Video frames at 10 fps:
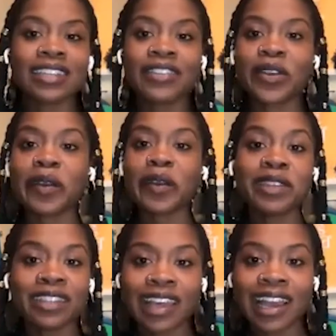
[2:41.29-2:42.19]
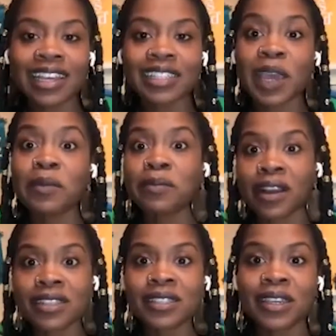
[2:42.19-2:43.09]
even criminalized and
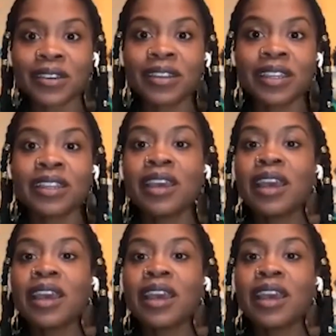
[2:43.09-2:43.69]
prosecuted.